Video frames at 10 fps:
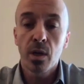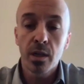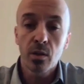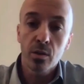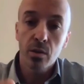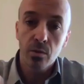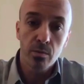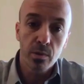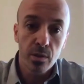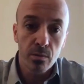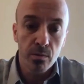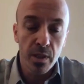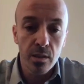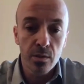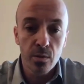I know you're
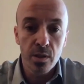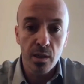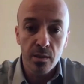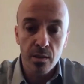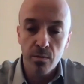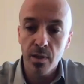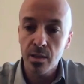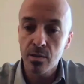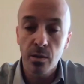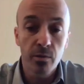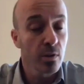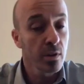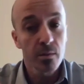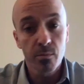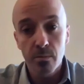ready to share this with us. So if you
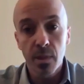can...